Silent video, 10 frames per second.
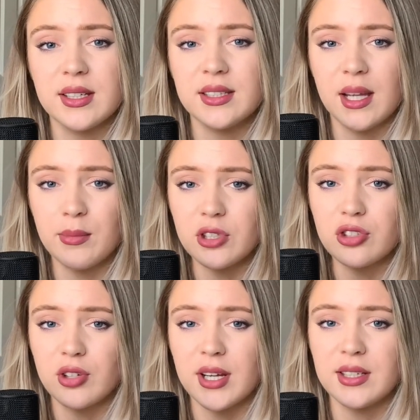It
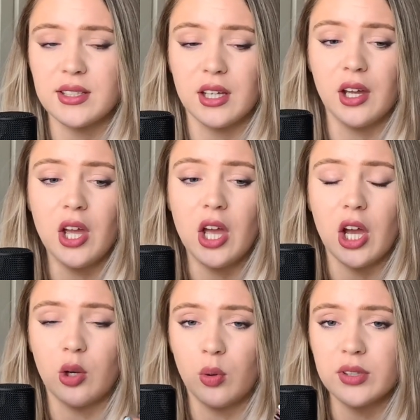demonstrates that a
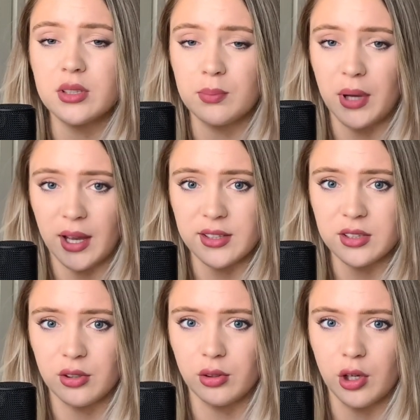quantum
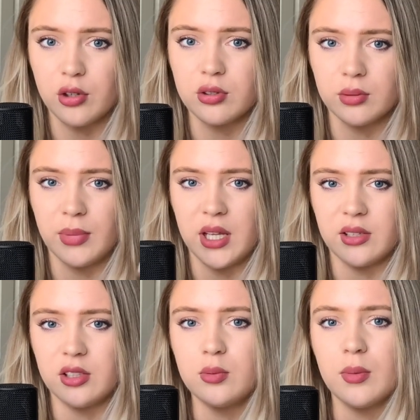particle goes from being a
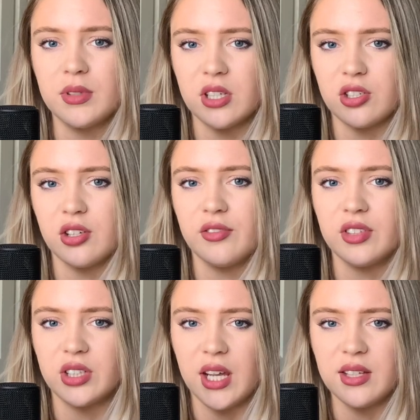superposition of
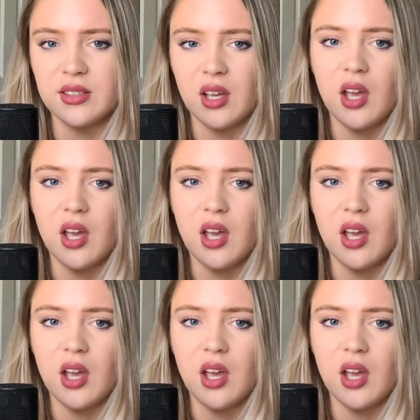states